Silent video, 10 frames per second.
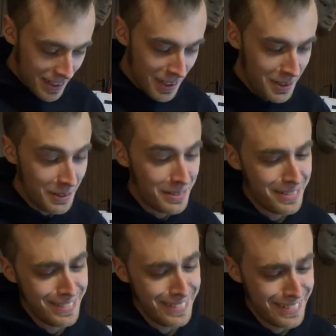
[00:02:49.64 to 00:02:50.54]

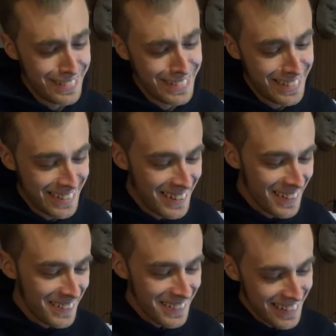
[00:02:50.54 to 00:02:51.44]

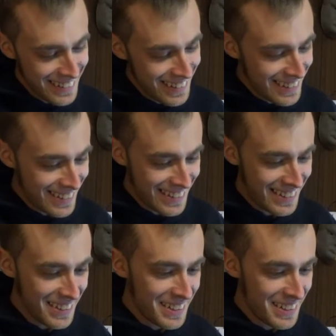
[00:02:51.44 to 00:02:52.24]
what is this?